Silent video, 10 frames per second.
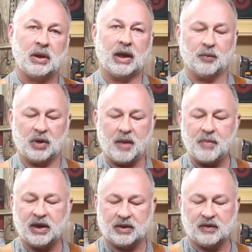And when I'm
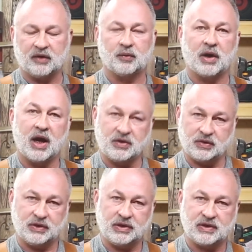making this one, I
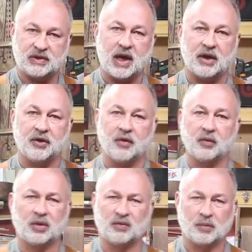actually just slide it over because